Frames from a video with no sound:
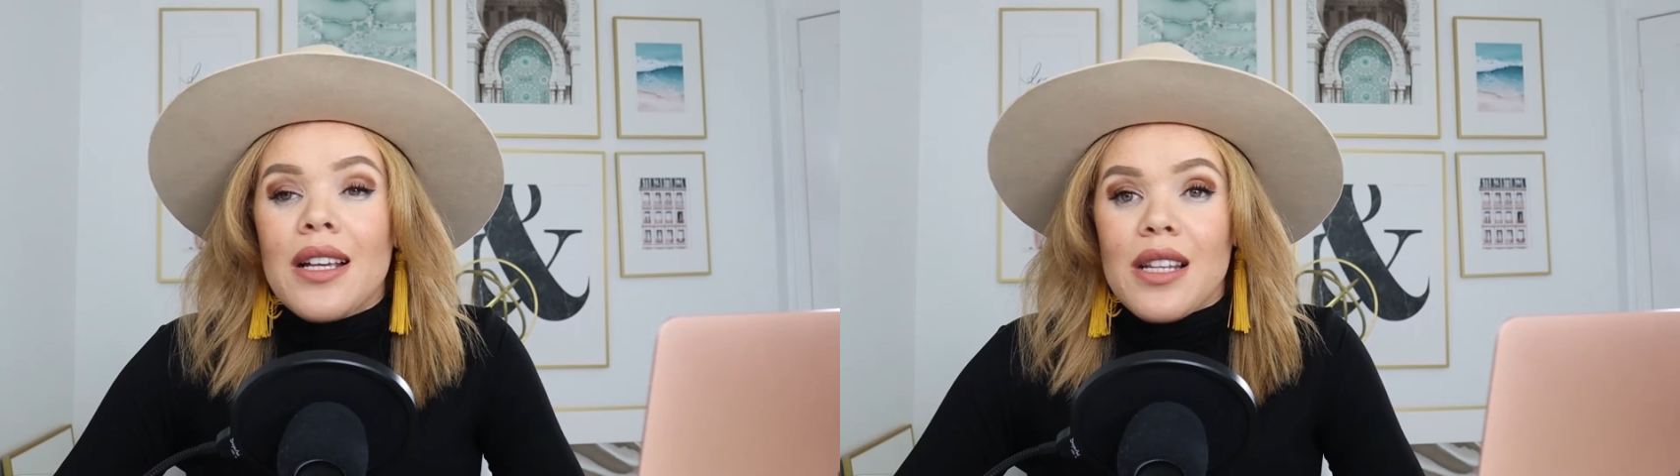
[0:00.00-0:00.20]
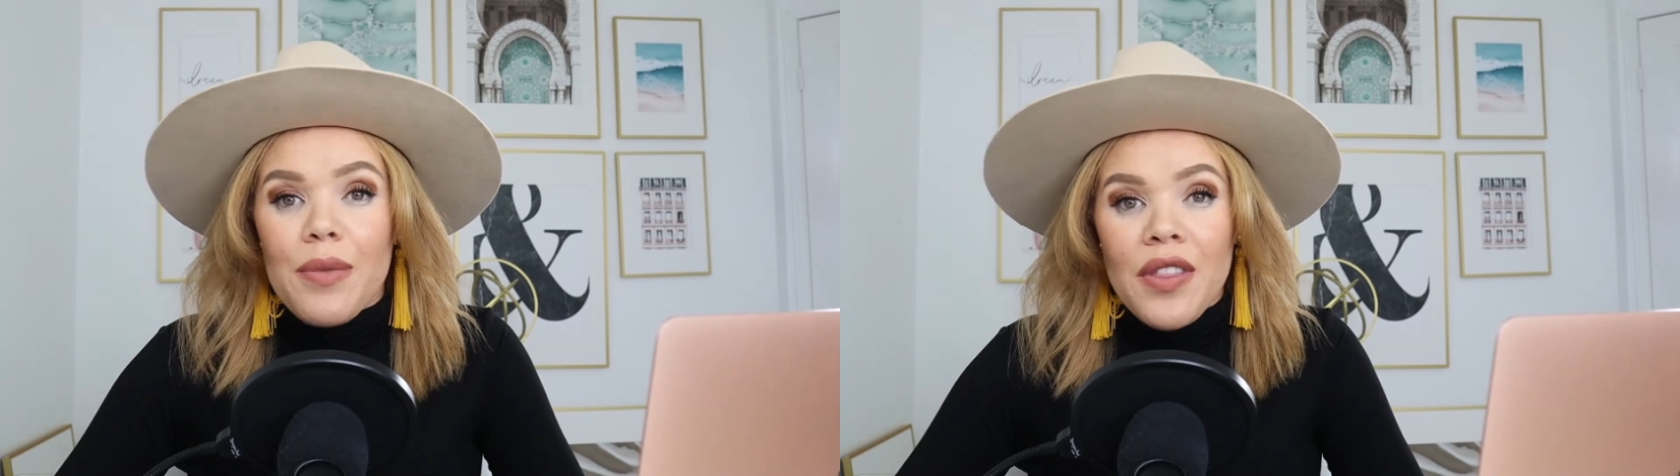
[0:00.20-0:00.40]

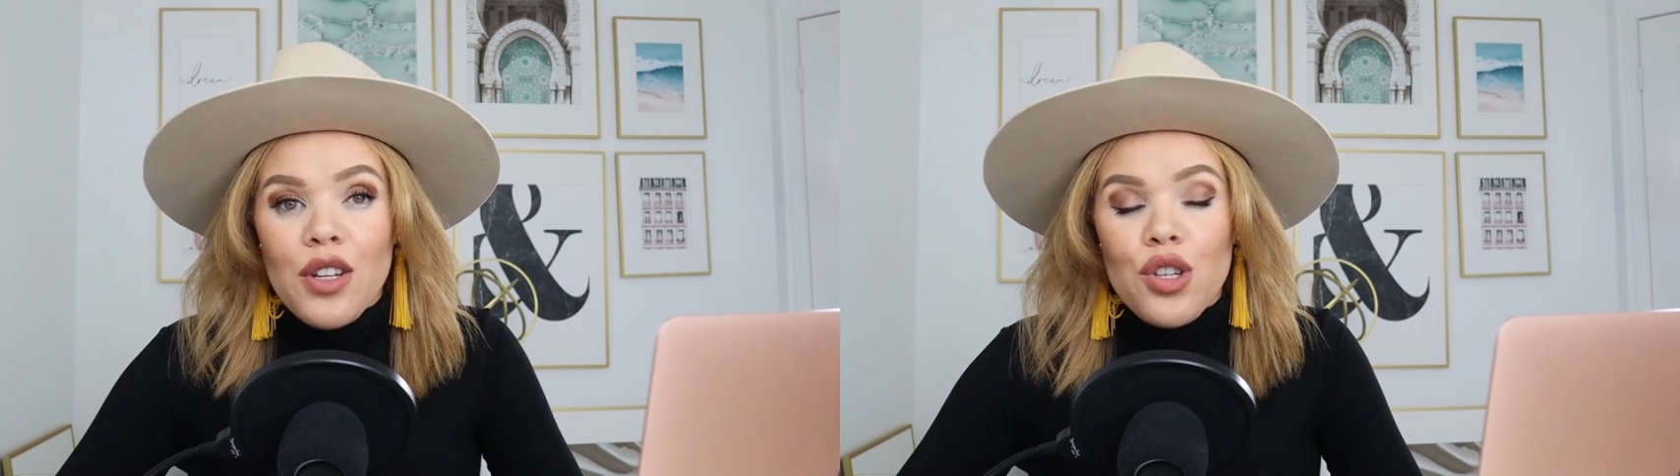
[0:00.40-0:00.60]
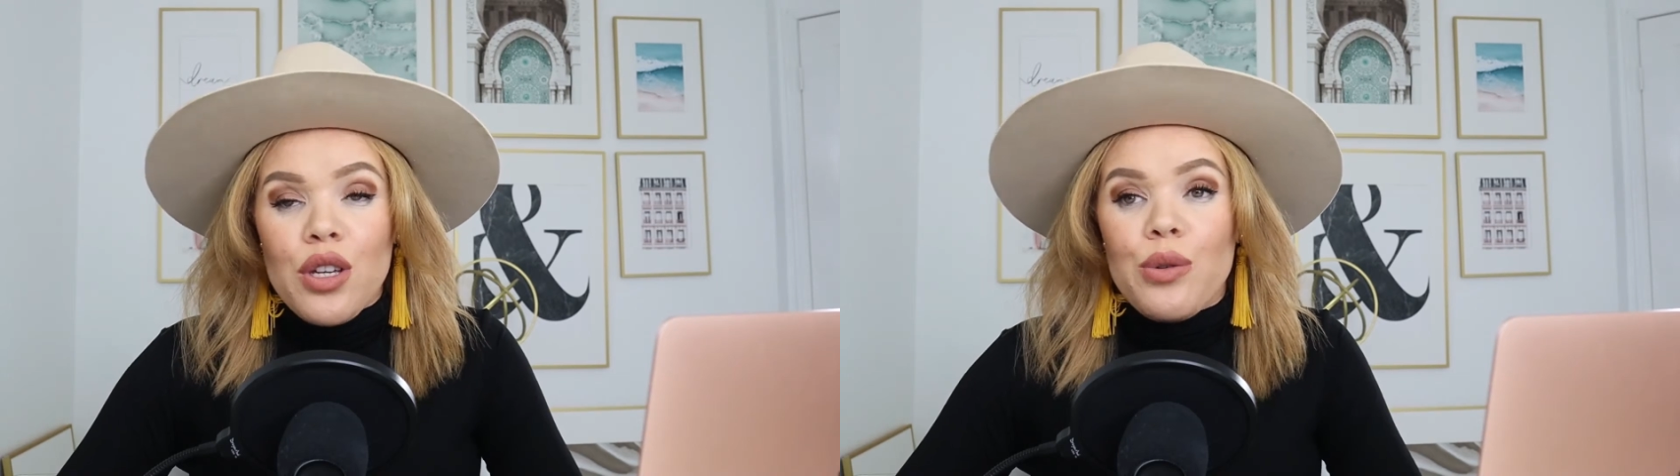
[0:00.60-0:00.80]
something
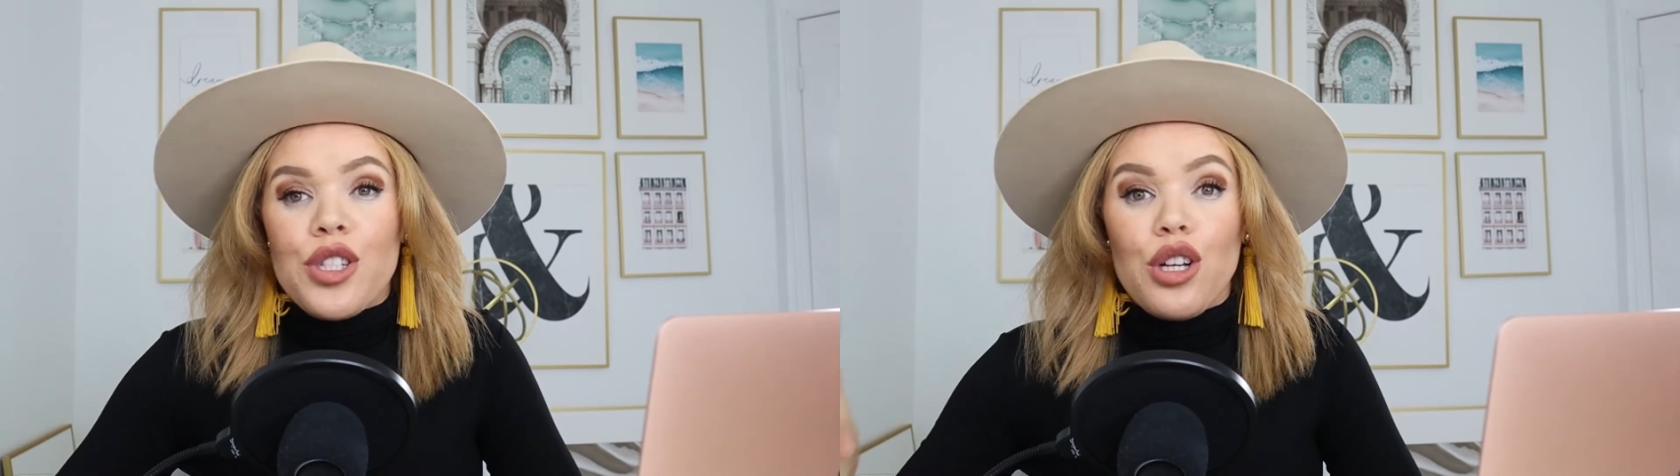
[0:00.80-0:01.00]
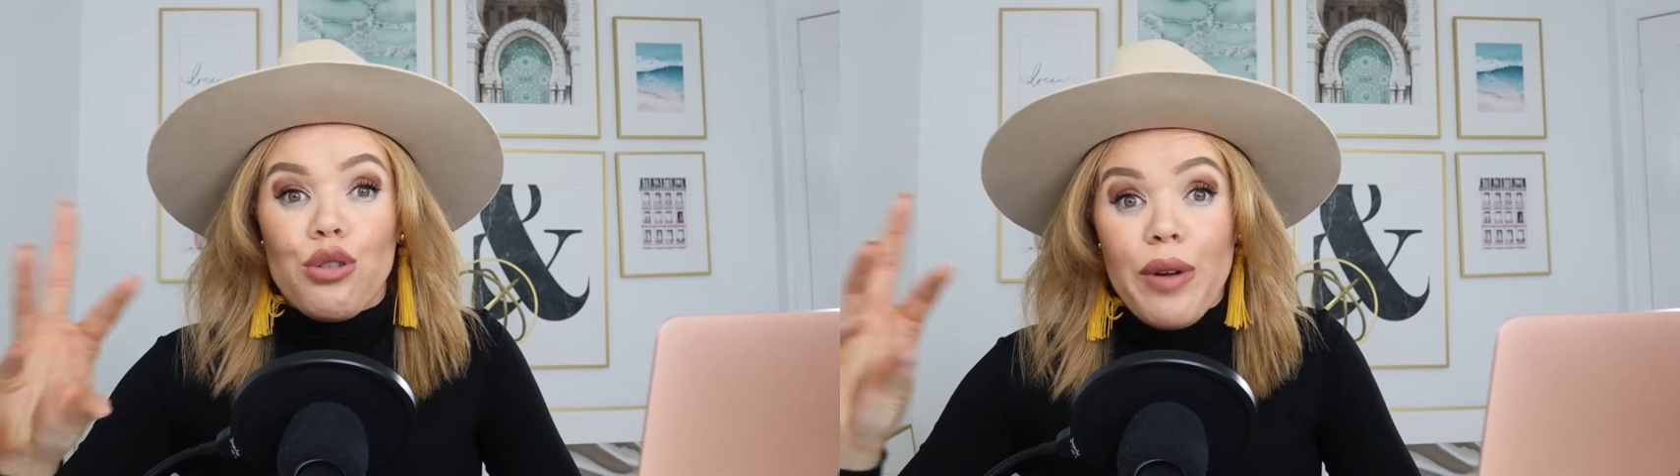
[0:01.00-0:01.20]
that you use
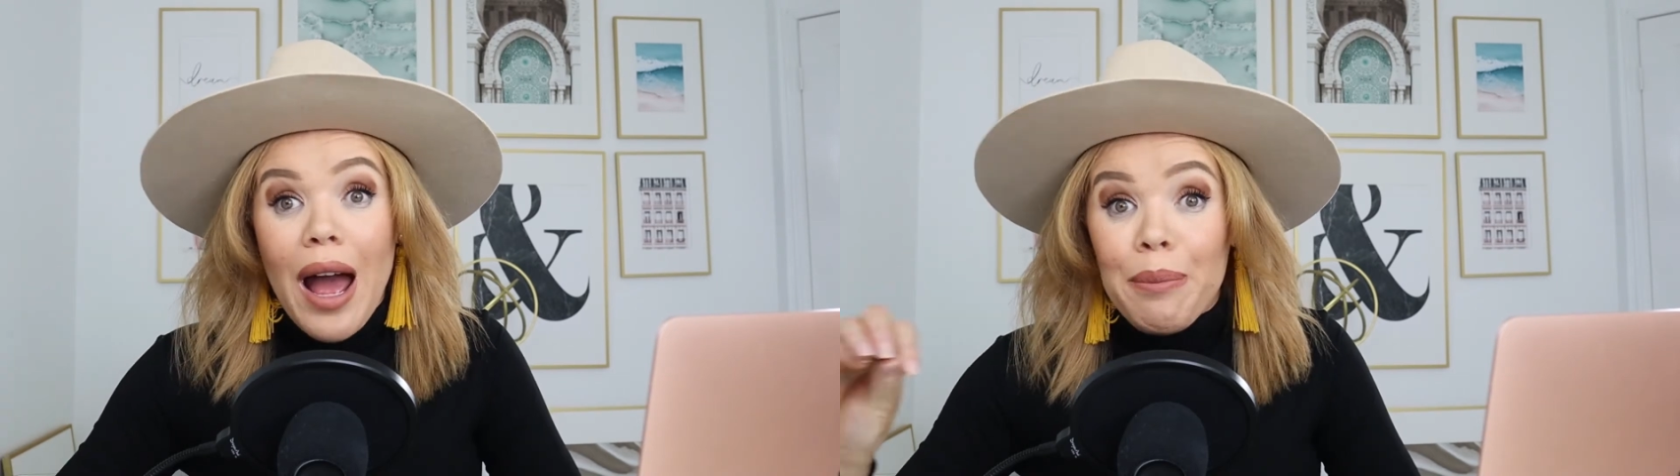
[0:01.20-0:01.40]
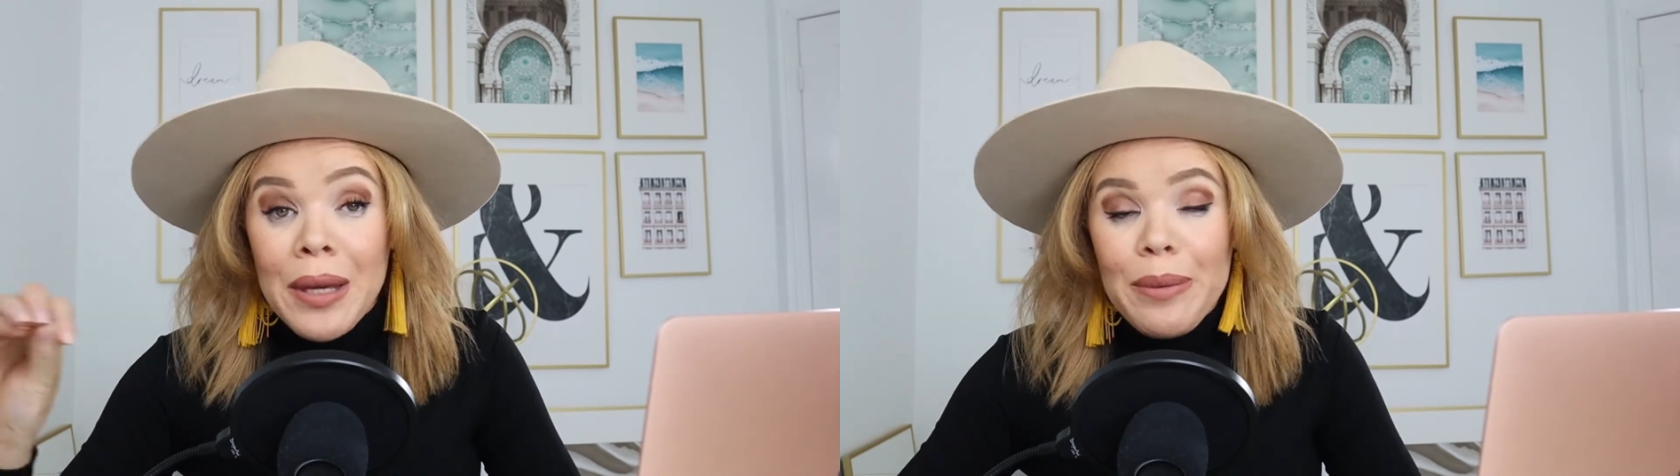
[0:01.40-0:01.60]
to grab